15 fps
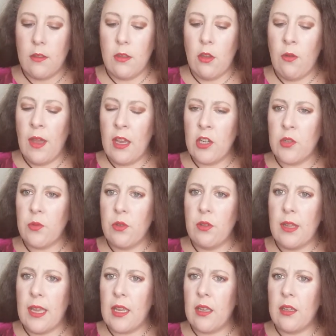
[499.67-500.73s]
No
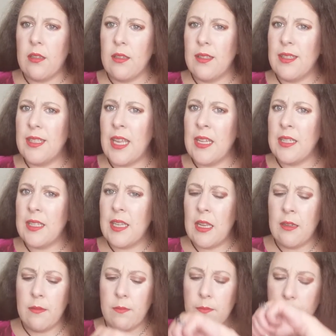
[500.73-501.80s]
actual, like, scent
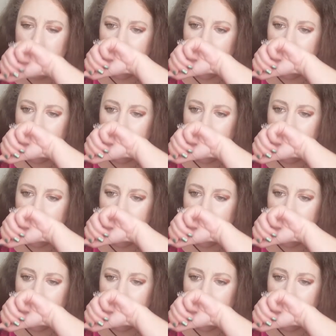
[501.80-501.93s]
scent.